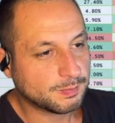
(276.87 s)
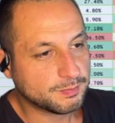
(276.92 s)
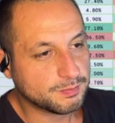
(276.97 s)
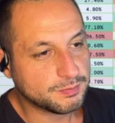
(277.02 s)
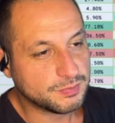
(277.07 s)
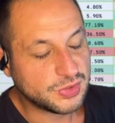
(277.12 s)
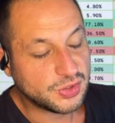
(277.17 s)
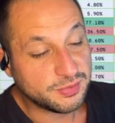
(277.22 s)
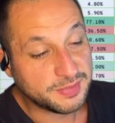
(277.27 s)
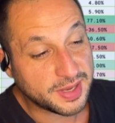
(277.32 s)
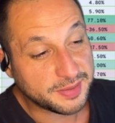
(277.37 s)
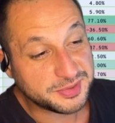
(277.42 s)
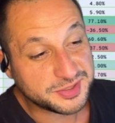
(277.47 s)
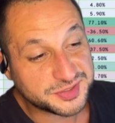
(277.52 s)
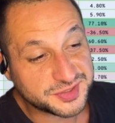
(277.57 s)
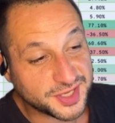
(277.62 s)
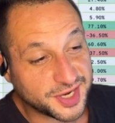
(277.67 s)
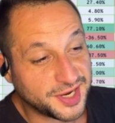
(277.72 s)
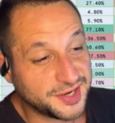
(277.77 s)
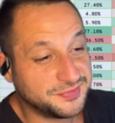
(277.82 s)
You may be
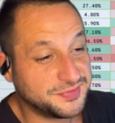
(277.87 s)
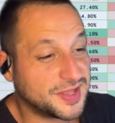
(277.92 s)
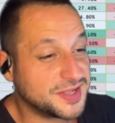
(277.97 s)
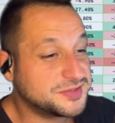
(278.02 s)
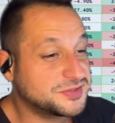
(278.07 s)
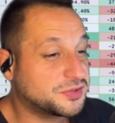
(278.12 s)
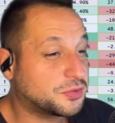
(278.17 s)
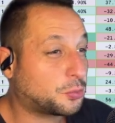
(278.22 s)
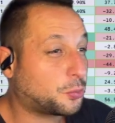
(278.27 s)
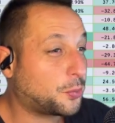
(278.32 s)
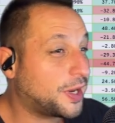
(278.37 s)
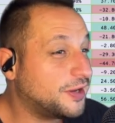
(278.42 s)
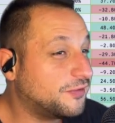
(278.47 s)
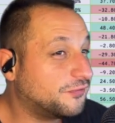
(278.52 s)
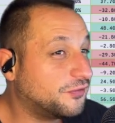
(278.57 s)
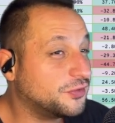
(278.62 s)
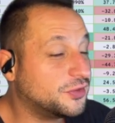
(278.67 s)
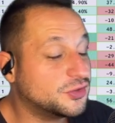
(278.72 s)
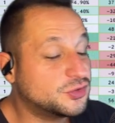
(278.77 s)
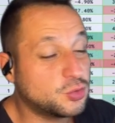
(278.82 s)
saying that's great for
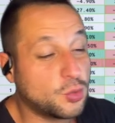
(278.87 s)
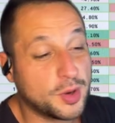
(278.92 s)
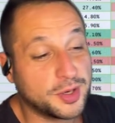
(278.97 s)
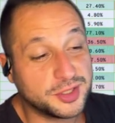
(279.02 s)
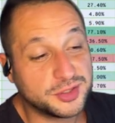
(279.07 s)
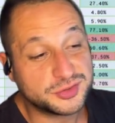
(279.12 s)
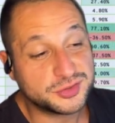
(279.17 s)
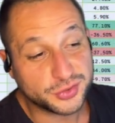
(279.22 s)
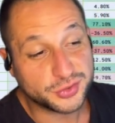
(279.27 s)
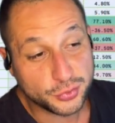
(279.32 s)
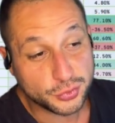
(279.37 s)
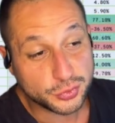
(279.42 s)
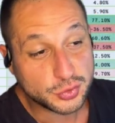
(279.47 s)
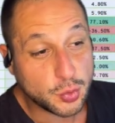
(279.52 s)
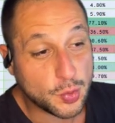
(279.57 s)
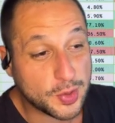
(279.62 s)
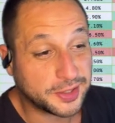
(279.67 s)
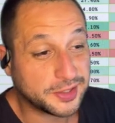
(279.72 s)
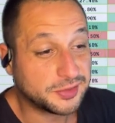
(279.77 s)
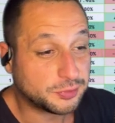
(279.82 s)
the
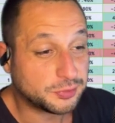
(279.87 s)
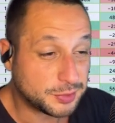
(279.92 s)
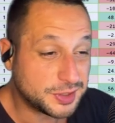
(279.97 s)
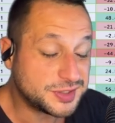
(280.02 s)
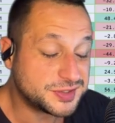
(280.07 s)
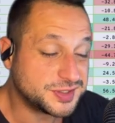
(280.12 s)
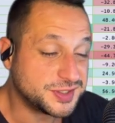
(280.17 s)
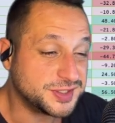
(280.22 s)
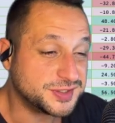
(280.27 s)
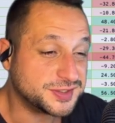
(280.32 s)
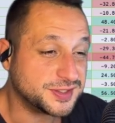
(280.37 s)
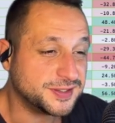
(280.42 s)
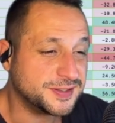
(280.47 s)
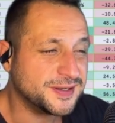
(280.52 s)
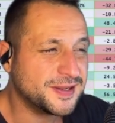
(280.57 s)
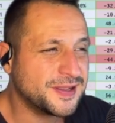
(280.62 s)
22-23 season,